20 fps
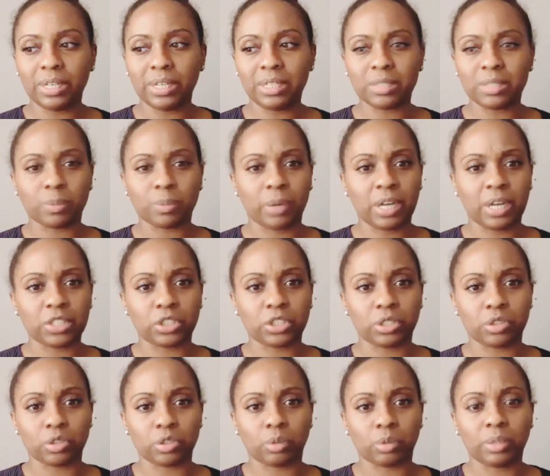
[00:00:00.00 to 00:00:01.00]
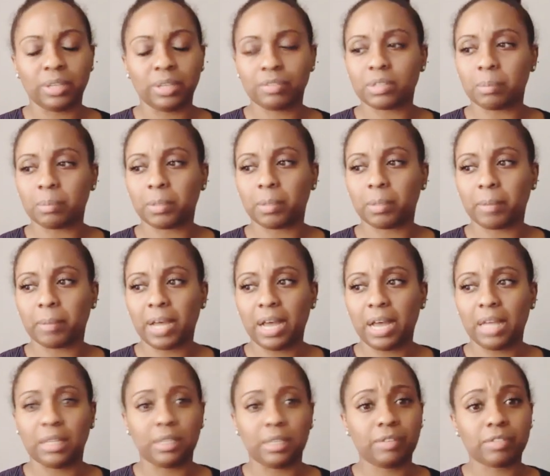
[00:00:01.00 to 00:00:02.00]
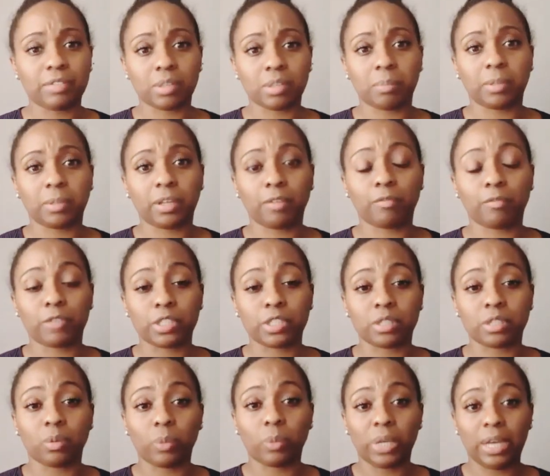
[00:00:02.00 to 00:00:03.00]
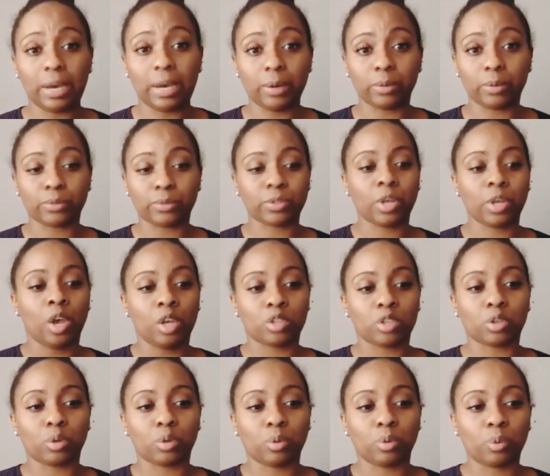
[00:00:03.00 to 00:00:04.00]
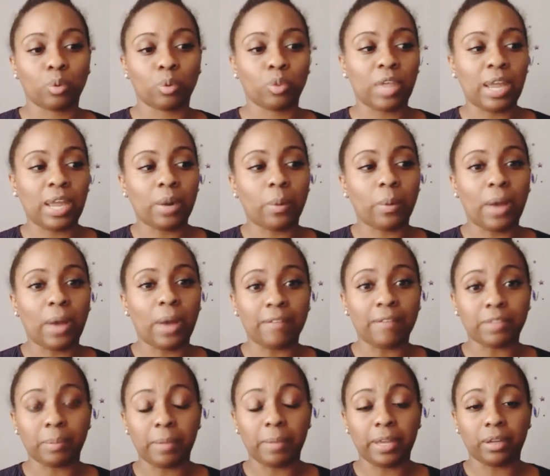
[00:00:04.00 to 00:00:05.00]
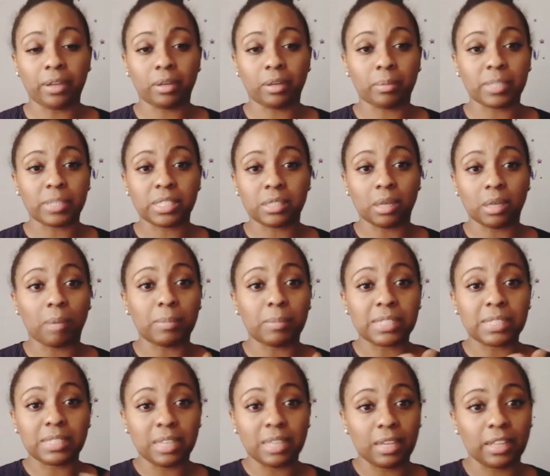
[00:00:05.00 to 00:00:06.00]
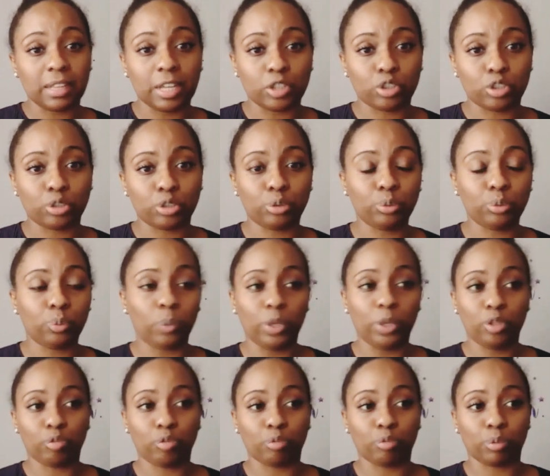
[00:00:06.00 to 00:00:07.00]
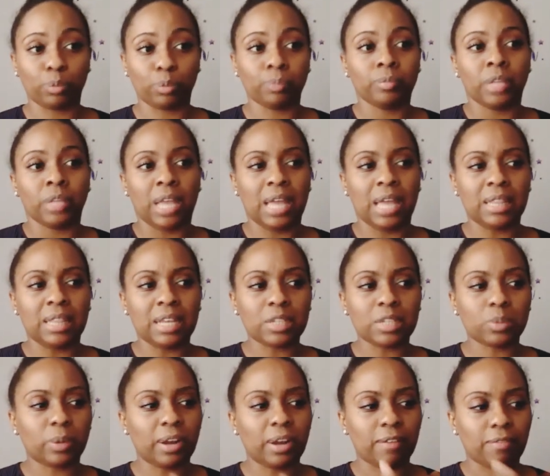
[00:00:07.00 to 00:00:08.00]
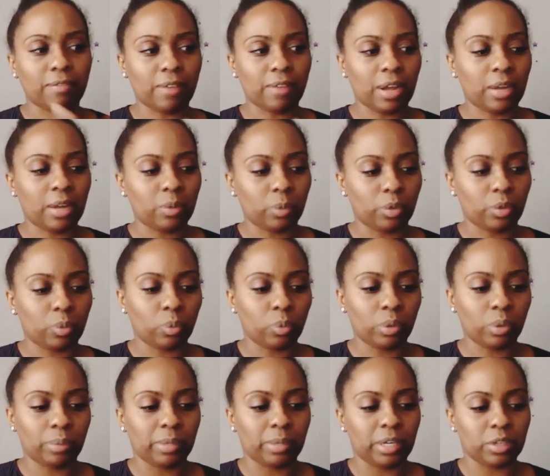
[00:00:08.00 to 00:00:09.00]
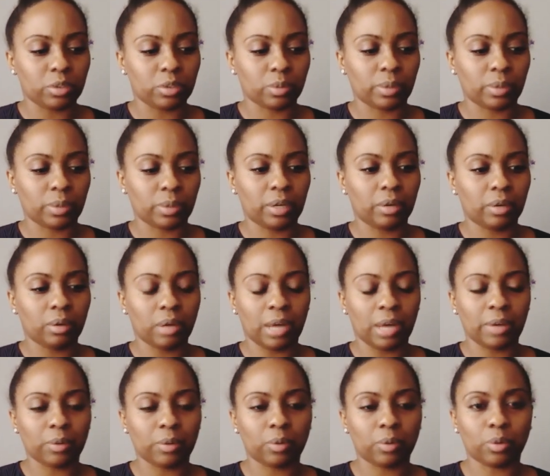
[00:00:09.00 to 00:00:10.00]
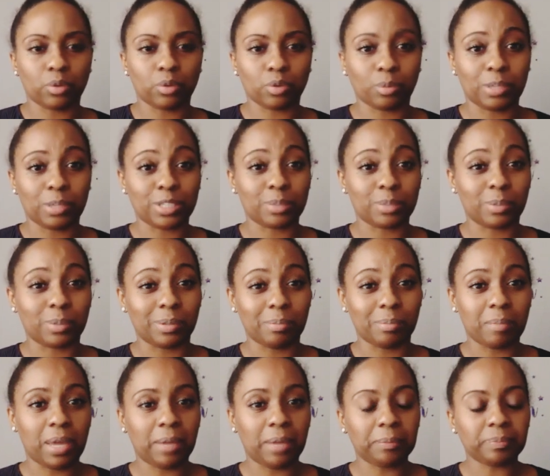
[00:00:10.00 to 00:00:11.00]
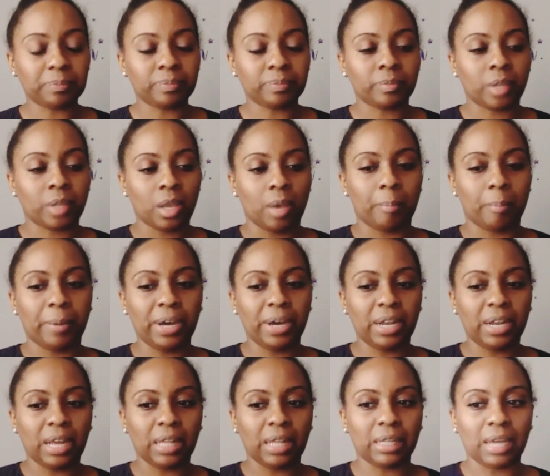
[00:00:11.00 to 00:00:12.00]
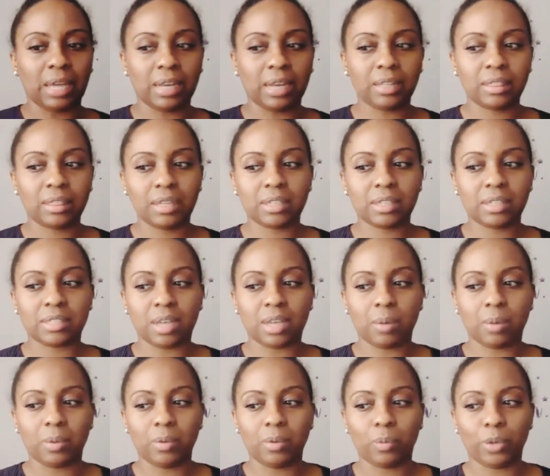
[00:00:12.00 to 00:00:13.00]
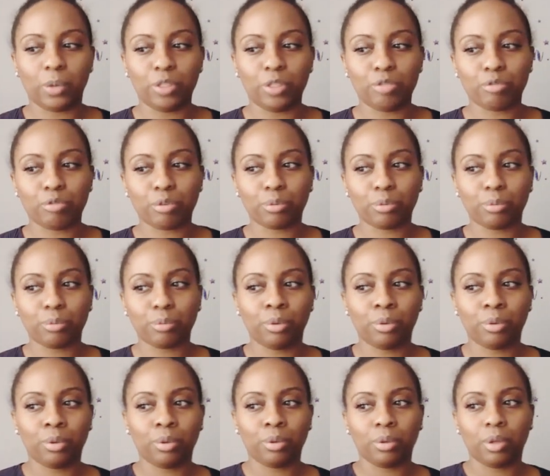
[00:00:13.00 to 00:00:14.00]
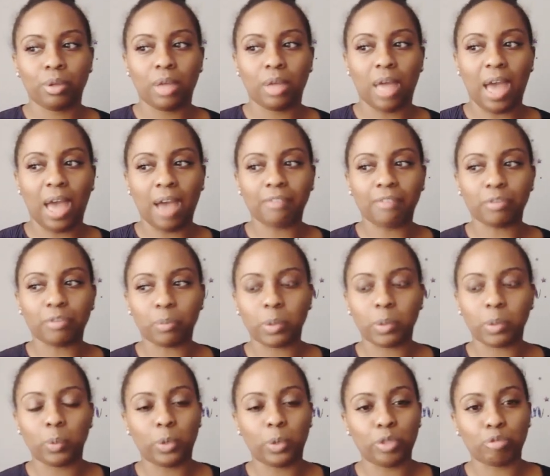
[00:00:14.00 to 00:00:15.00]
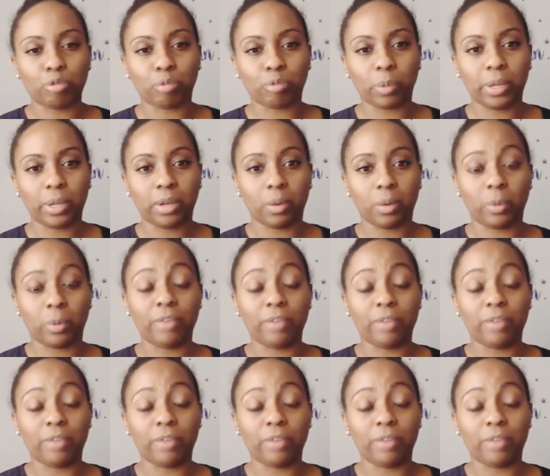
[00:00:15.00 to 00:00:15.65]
is watching. So leave something behind. Leave something for someone else so they don't have to make a mistake that you went through. And that's what I find with women as well. I don't know so much with men, but a lot of things that we went through, after we went through it, we